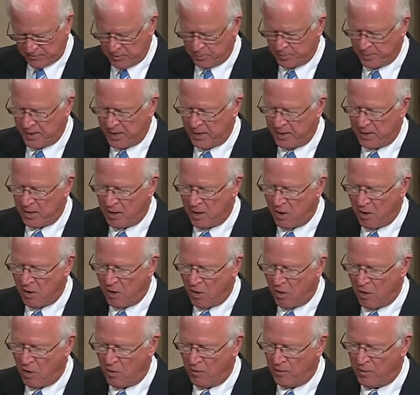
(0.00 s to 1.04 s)
to pay
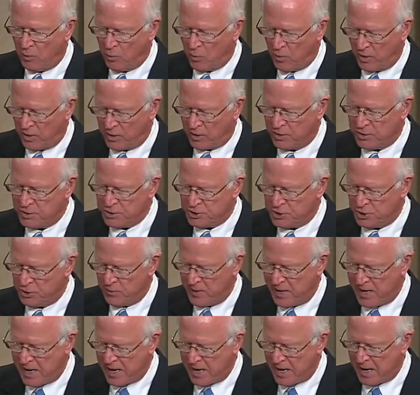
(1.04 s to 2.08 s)
all the workers
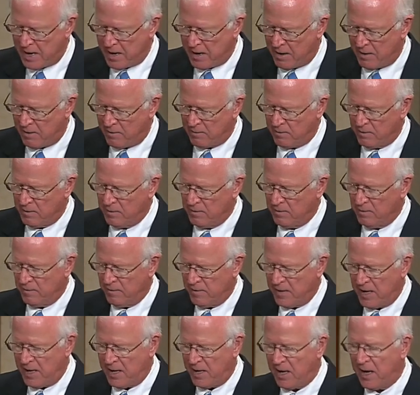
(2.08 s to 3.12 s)
you hire
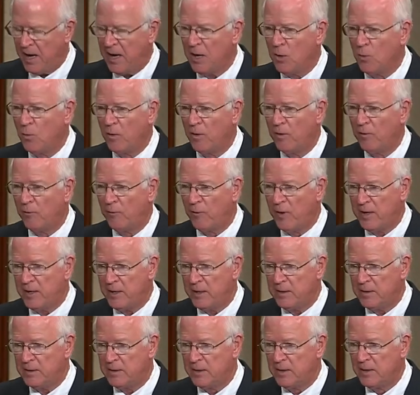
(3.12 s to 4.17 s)
that AWR
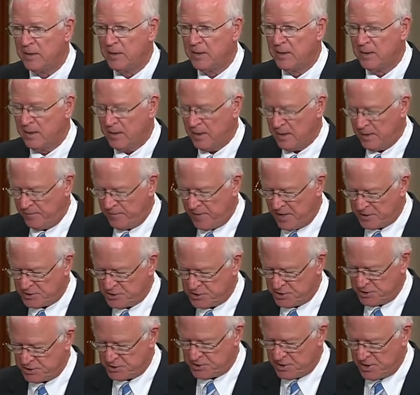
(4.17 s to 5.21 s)
rate, and
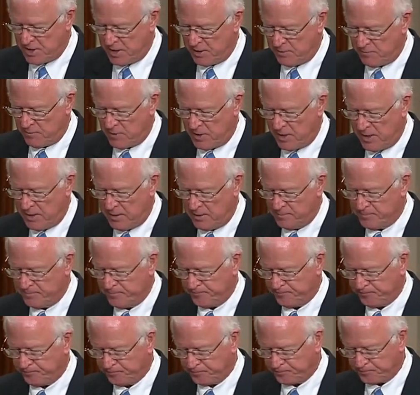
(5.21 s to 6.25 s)
that's just not right.
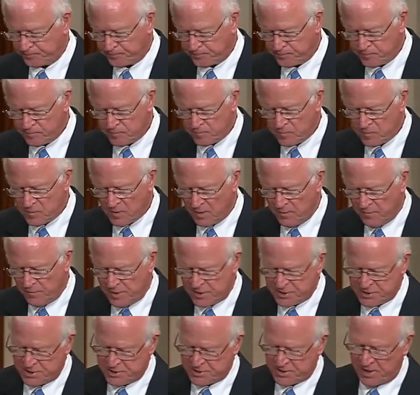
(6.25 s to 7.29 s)

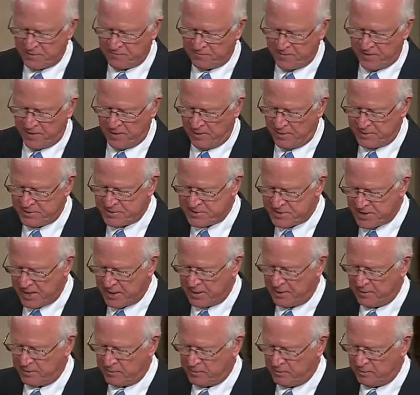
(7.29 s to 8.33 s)
This is a fairly
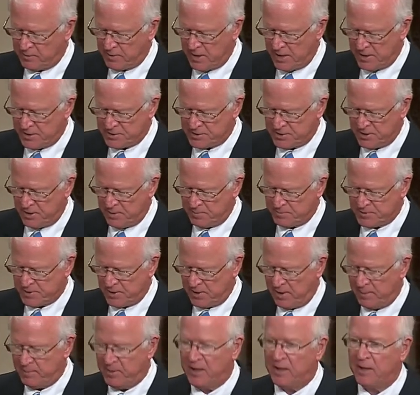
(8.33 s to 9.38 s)
technical concept,
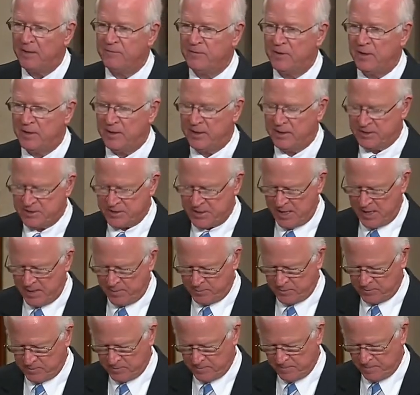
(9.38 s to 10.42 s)
so let me give you an
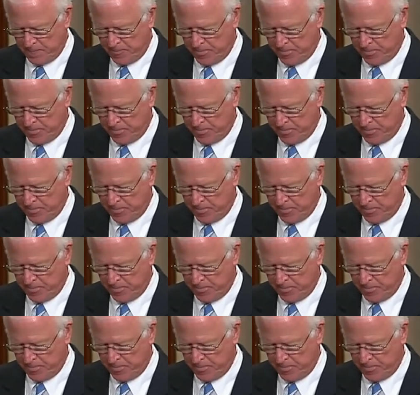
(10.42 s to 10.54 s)
example.